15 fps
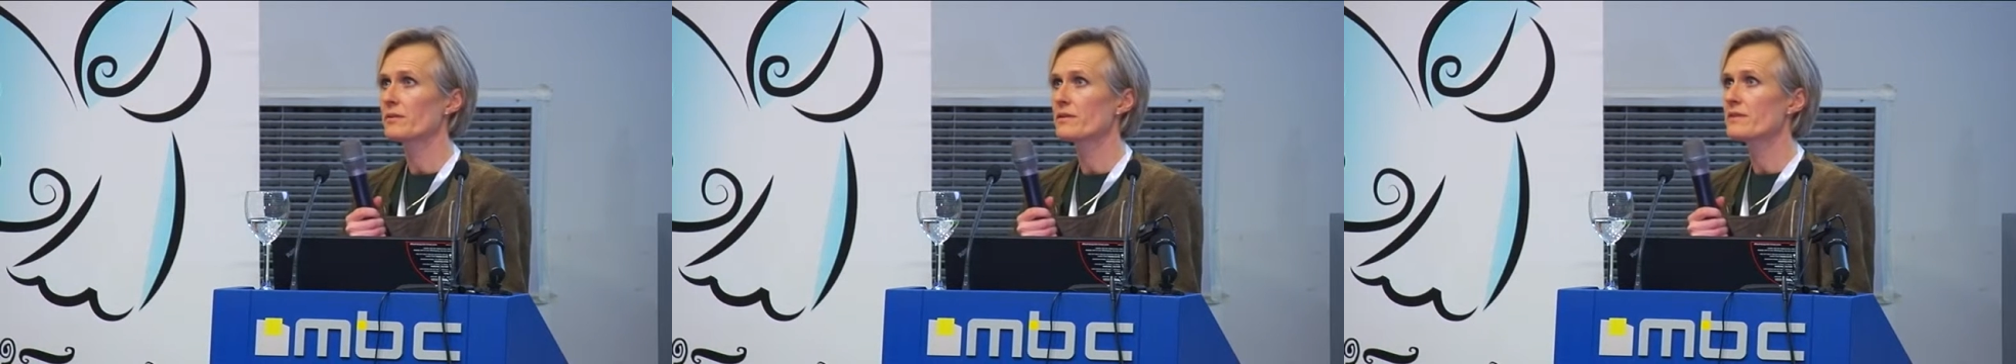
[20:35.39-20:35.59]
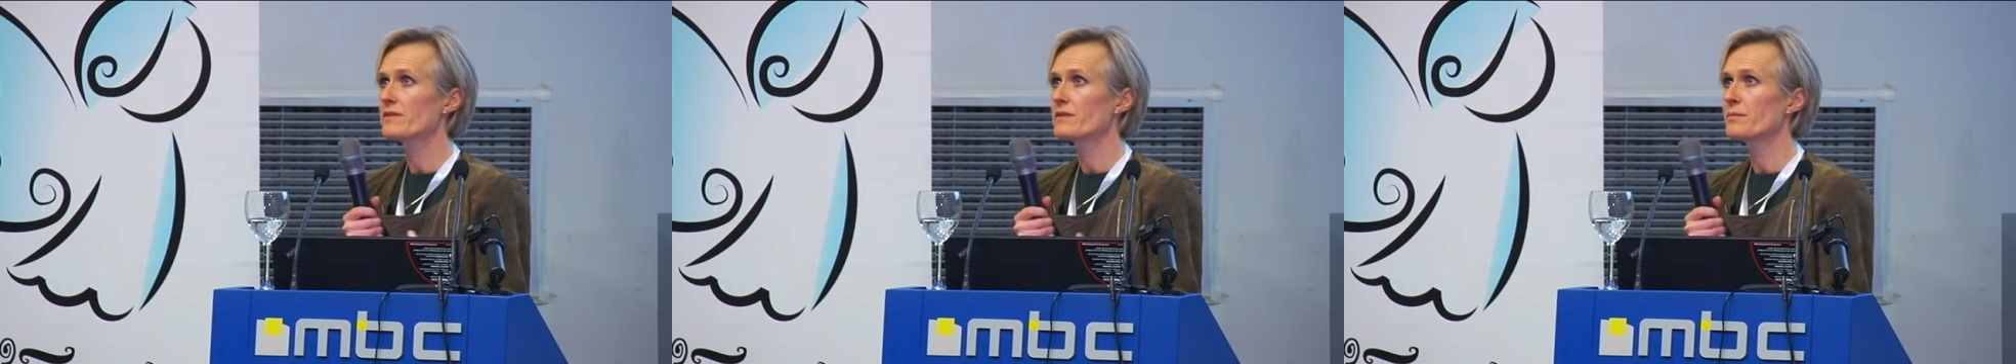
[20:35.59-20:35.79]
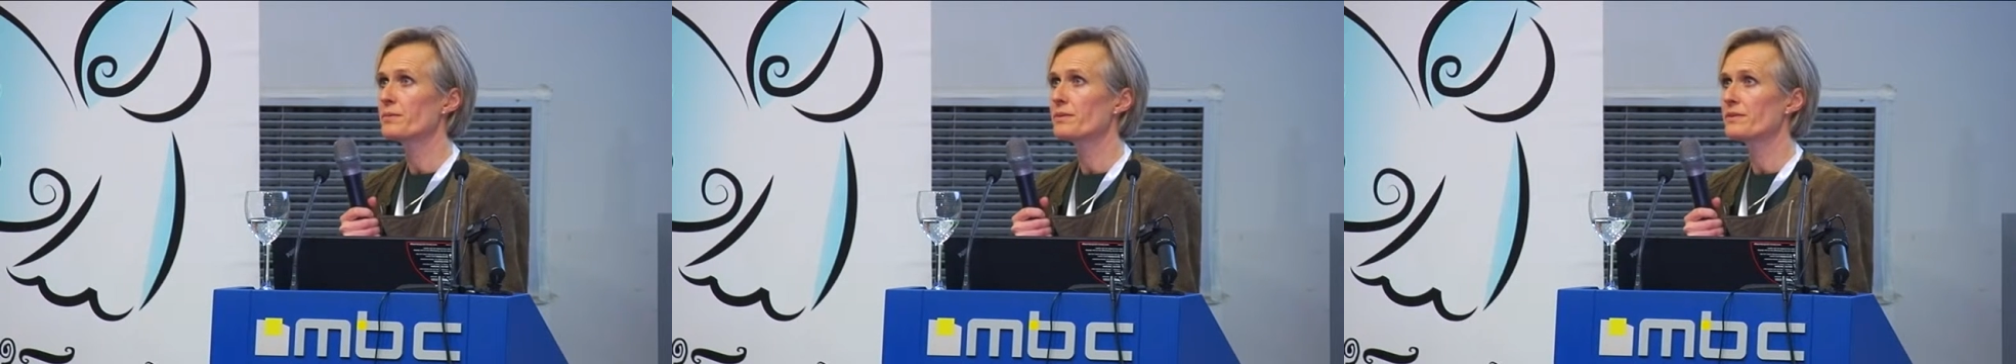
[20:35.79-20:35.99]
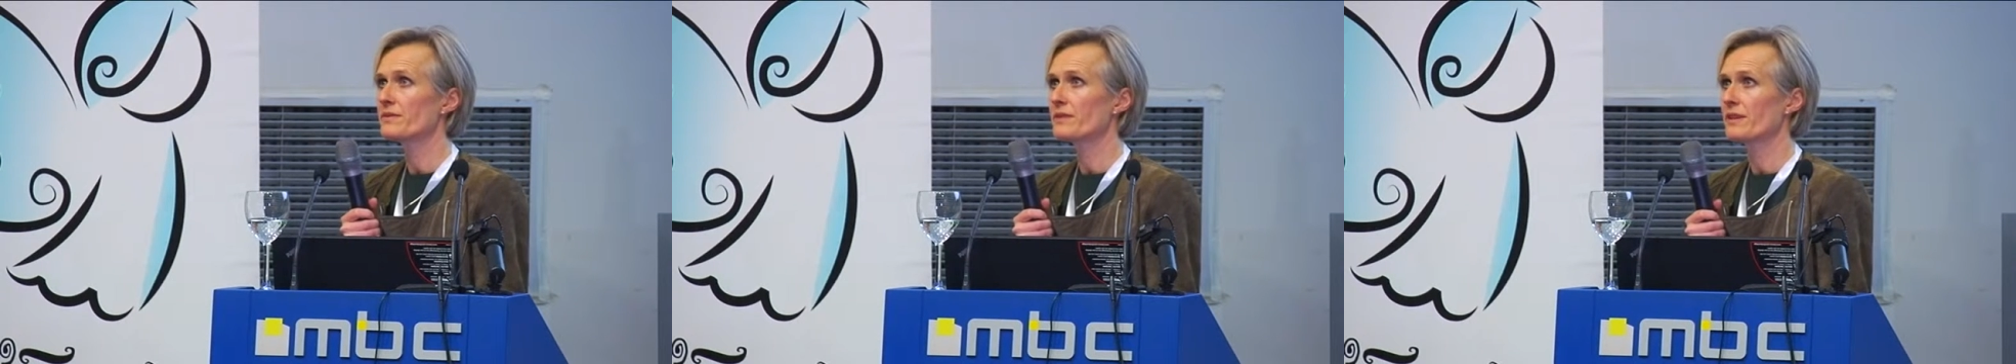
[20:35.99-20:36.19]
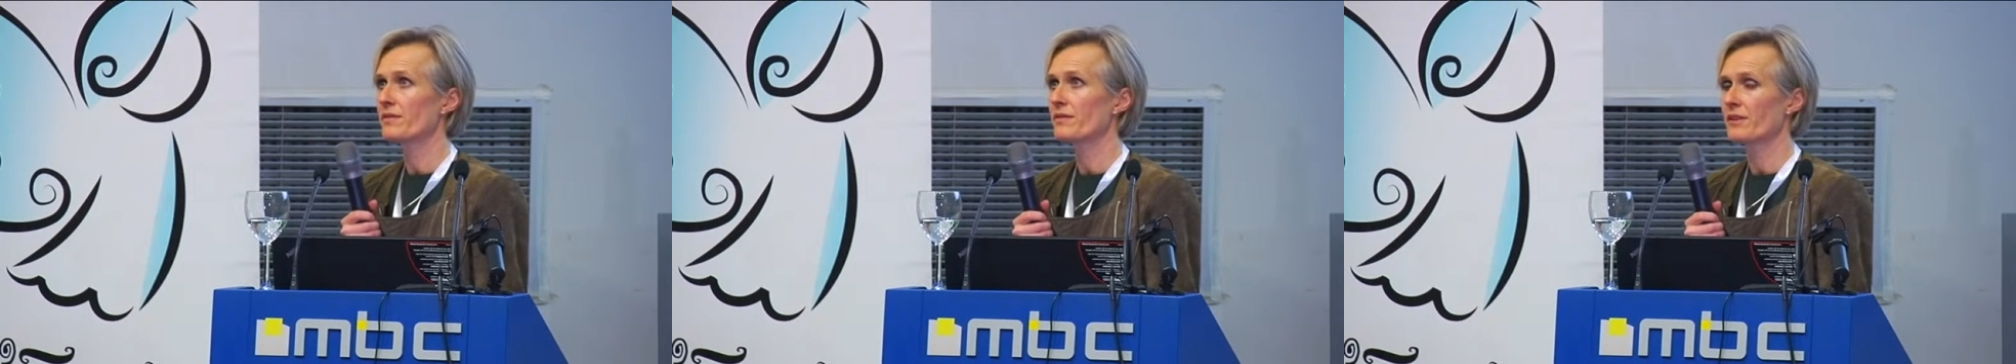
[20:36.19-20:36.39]
with the simple
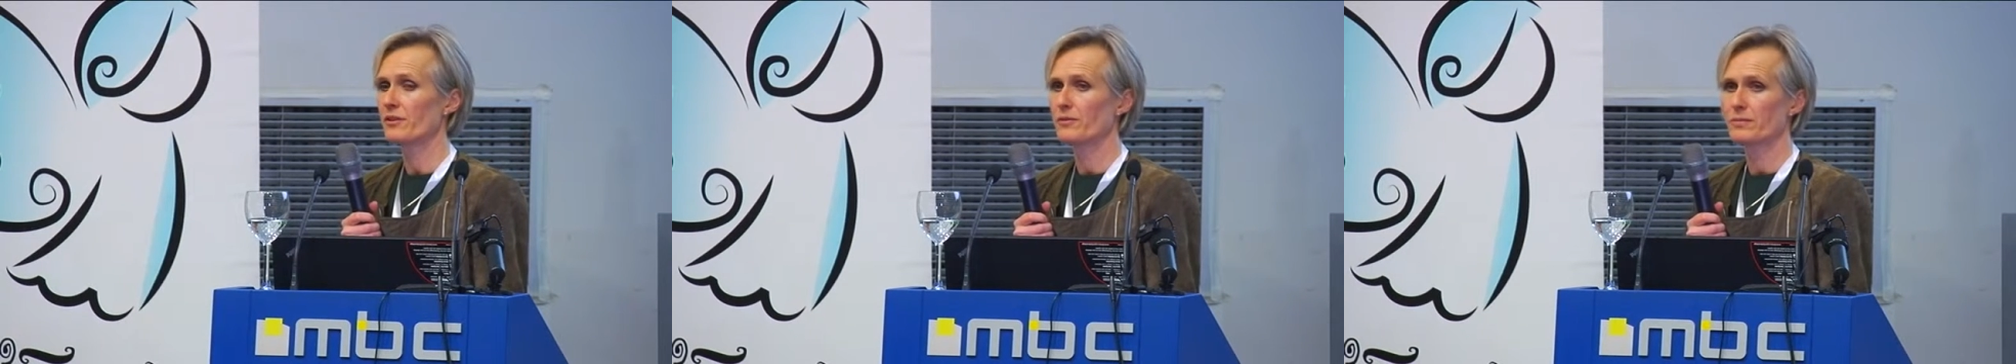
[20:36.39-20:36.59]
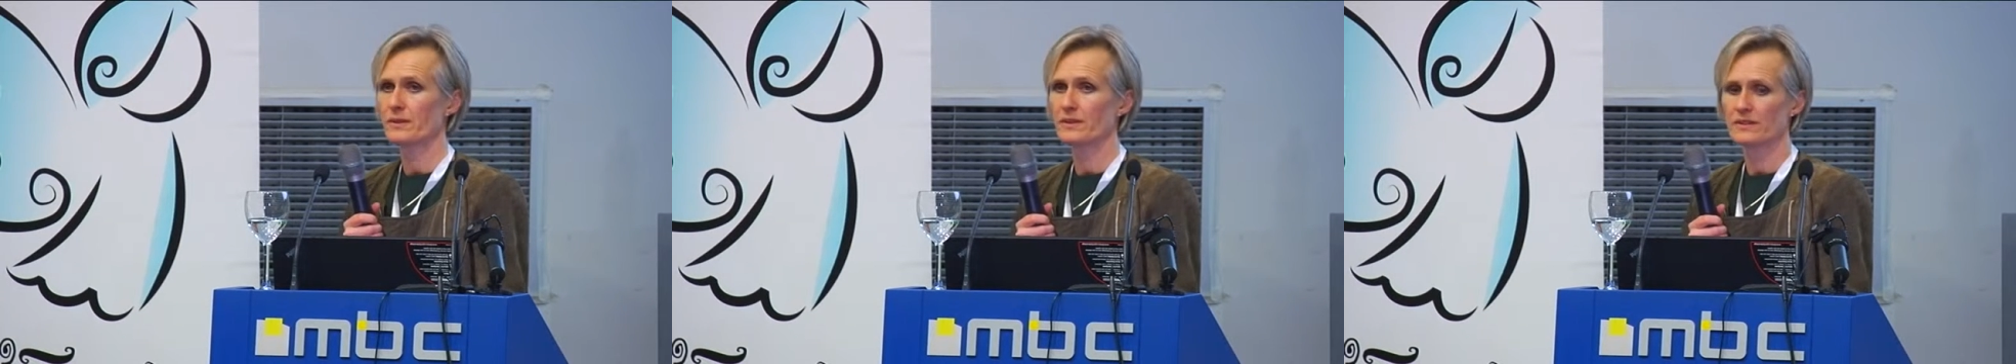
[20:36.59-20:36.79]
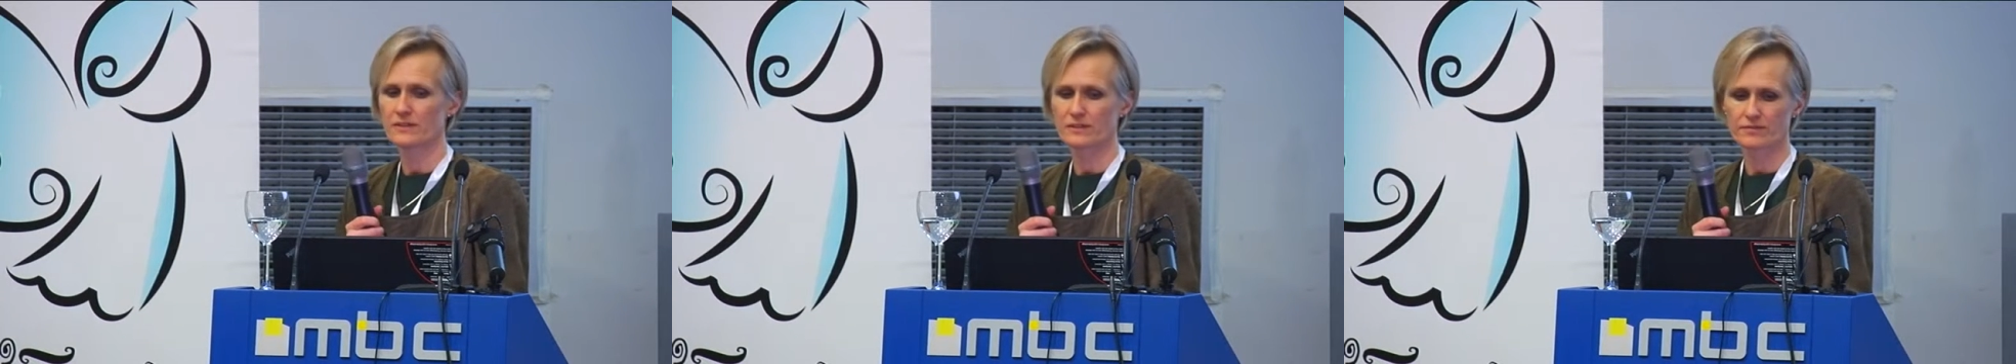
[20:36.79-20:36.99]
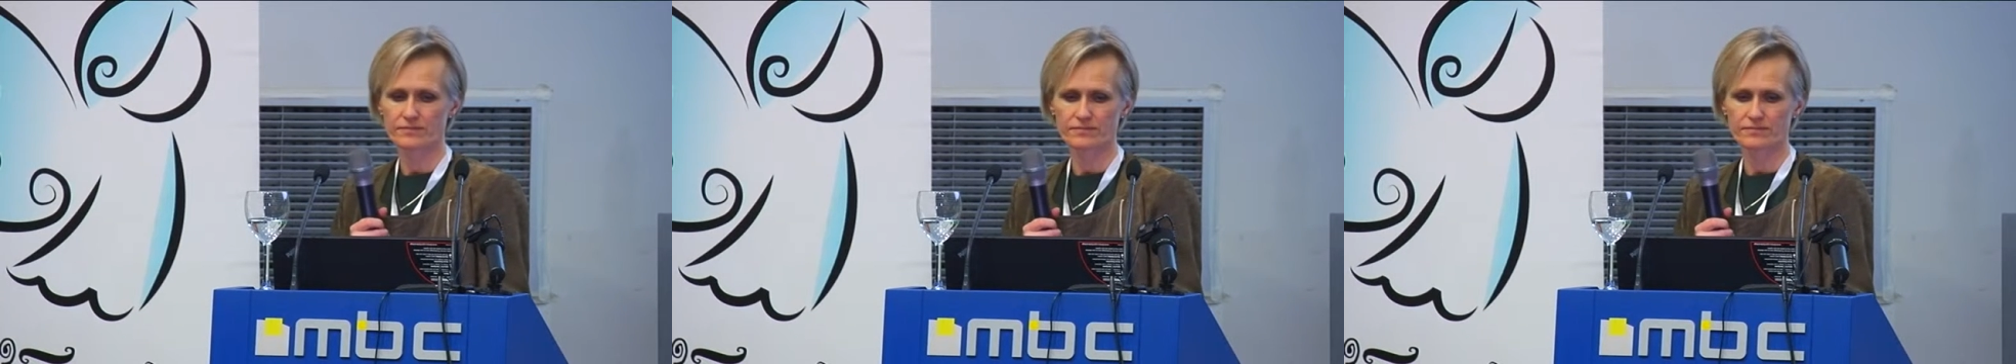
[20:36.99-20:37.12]
cell therapies.